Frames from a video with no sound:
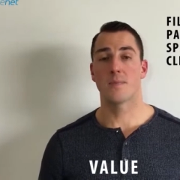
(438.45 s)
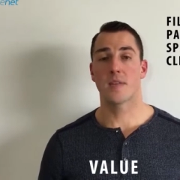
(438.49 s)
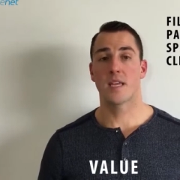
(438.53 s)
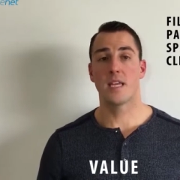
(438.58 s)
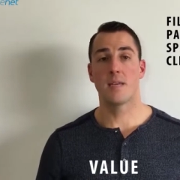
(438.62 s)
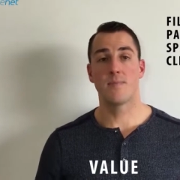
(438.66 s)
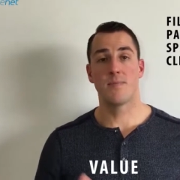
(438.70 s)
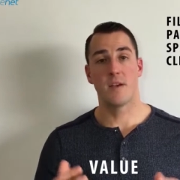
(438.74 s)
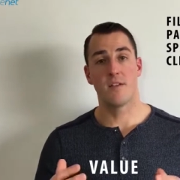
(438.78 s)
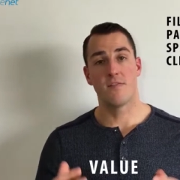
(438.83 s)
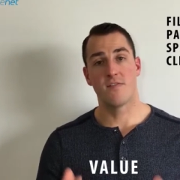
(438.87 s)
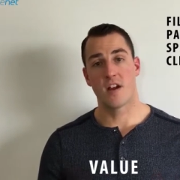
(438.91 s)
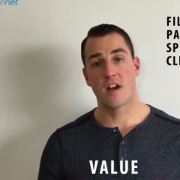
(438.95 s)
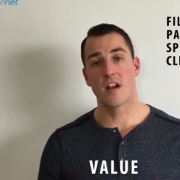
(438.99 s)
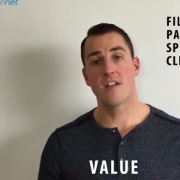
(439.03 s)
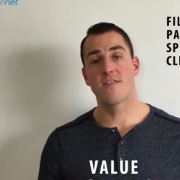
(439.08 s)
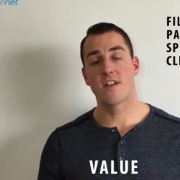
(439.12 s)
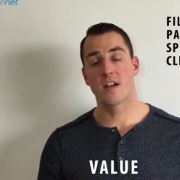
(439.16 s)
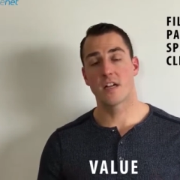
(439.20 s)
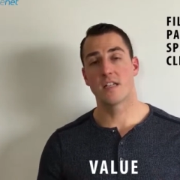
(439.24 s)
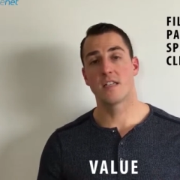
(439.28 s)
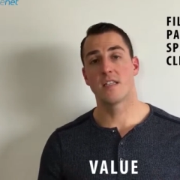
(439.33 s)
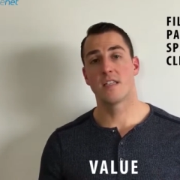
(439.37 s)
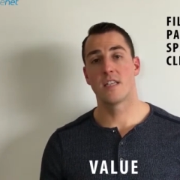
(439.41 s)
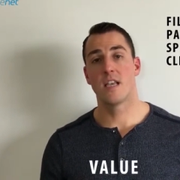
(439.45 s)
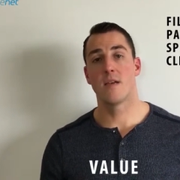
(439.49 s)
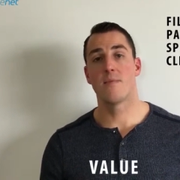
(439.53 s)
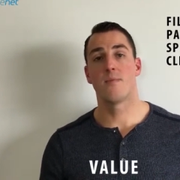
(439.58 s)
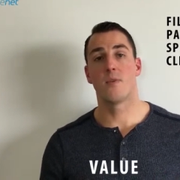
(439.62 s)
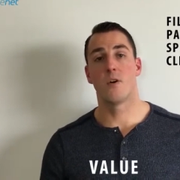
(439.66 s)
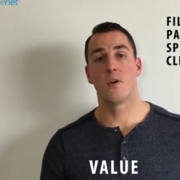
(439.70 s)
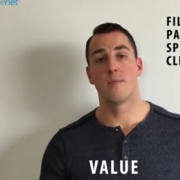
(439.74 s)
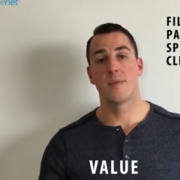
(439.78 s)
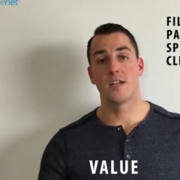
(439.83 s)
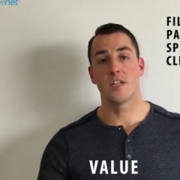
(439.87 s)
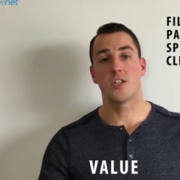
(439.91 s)
keep it very, very
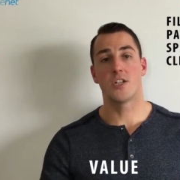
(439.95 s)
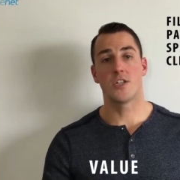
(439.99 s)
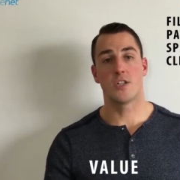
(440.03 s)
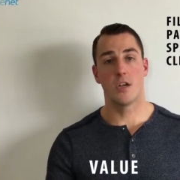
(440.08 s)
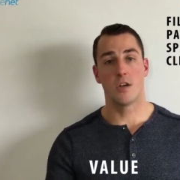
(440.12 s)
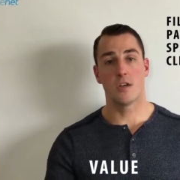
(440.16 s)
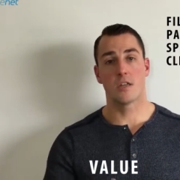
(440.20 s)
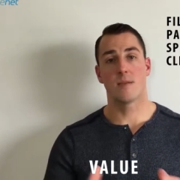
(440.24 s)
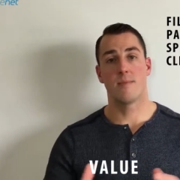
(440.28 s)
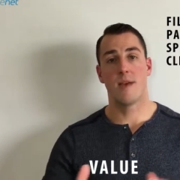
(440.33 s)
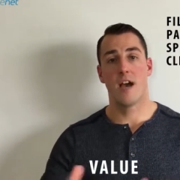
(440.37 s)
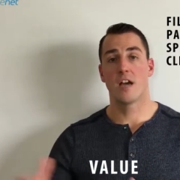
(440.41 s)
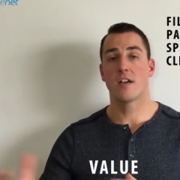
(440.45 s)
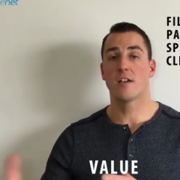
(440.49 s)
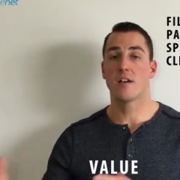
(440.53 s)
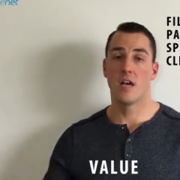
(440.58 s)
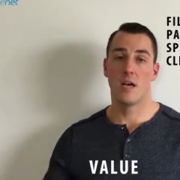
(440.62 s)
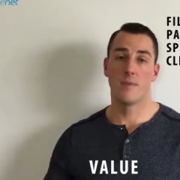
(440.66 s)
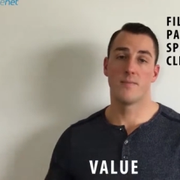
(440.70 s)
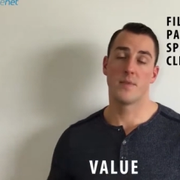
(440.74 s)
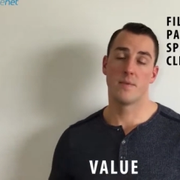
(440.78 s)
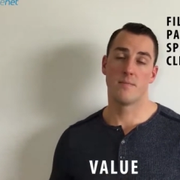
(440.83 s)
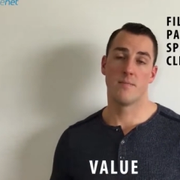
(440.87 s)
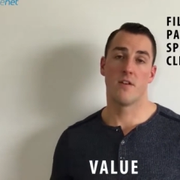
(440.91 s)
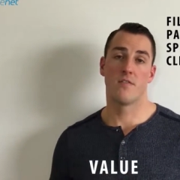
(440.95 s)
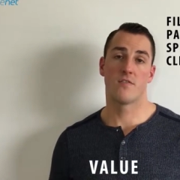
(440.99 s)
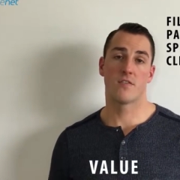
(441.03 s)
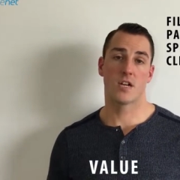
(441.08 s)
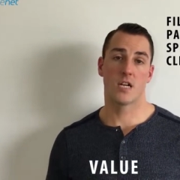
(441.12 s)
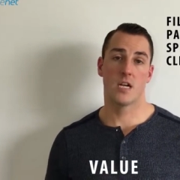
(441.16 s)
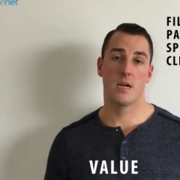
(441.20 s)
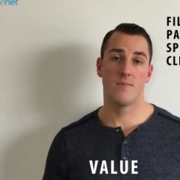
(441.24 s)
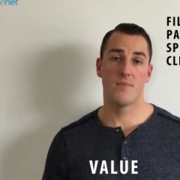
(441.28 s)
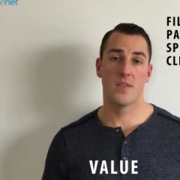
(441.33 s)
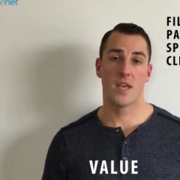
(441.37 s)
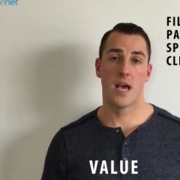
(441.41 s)
simple, but show them how you'll help them
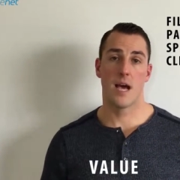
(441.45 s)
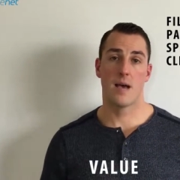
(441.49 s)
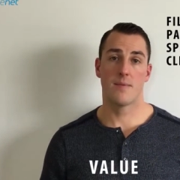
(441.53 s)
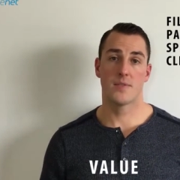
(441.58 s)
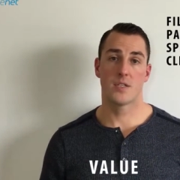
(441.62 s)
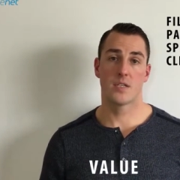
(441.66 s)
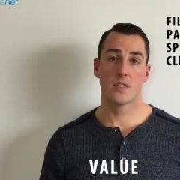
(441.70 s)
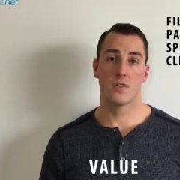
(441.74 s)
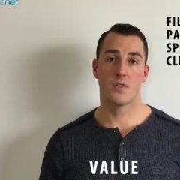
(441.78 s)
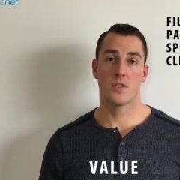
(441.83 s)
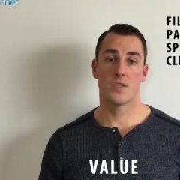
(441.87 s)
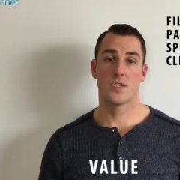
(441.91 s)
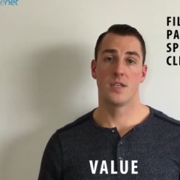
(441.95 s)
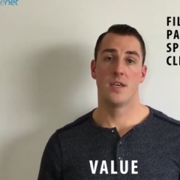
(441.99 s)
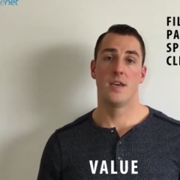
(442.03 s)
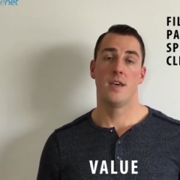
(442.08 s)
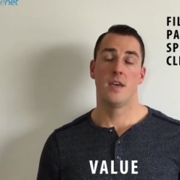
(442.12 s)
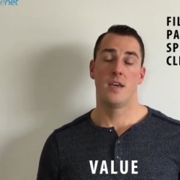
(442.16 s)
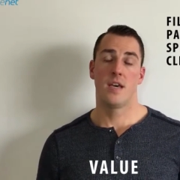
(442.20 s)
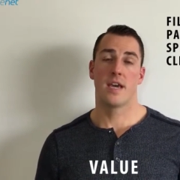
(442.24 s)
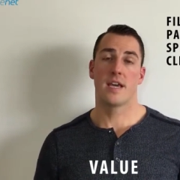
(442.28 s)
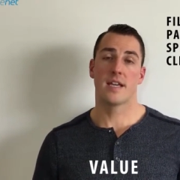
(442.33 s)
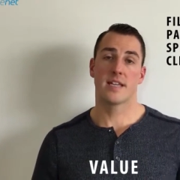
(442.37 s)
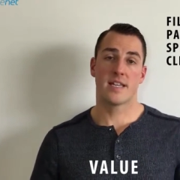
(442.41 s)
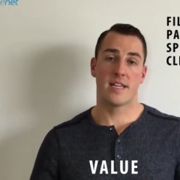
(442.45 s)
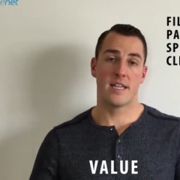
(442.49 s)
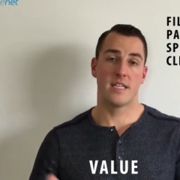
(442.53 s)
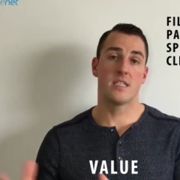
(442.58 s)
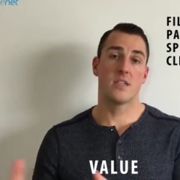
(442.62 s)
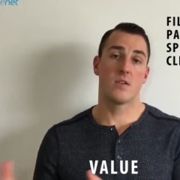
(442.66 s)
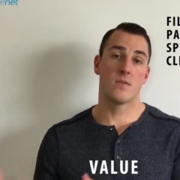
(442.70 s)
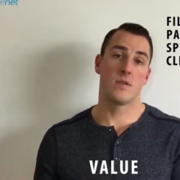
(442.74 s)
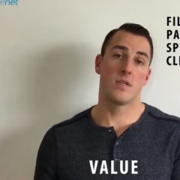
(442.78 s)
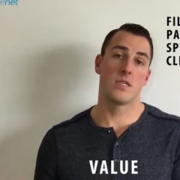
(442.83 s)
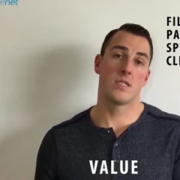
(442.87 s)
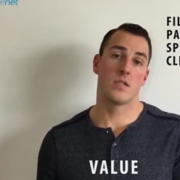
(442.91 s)
overcome the obstacles and
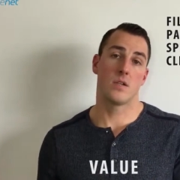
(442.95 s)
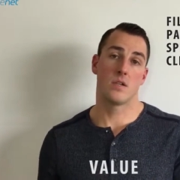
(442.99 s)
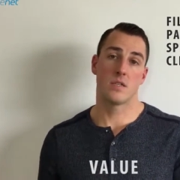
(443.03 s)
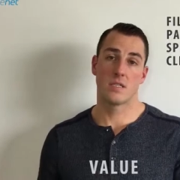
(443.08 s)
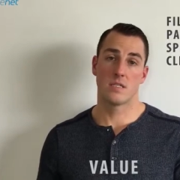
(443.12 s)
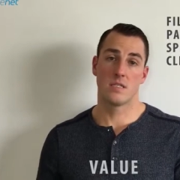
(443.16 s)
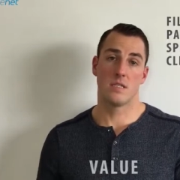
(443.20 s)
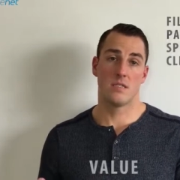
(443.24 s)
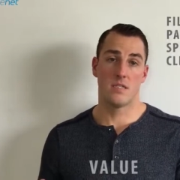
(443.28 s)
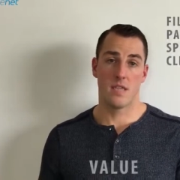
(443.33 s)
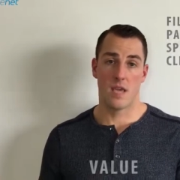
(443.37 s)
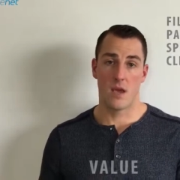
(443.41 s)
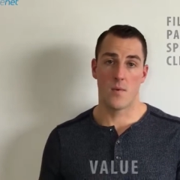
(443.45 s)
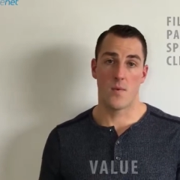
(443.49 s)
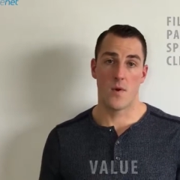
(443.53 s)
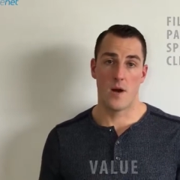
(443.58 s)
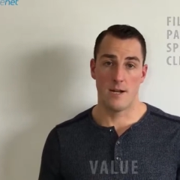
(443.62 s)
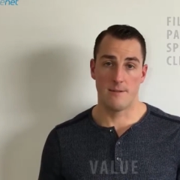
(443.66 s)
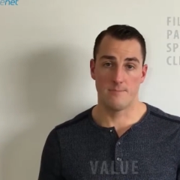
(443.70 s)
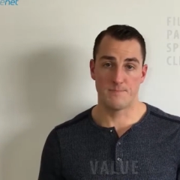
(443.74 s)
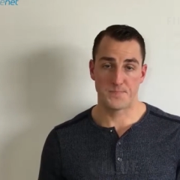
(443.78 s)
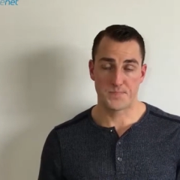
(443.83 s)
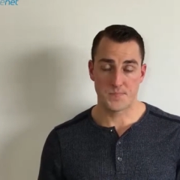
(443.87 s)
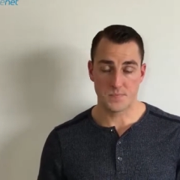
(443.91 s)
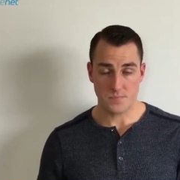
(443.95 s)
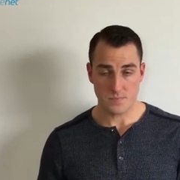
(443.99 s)
get the results that they want.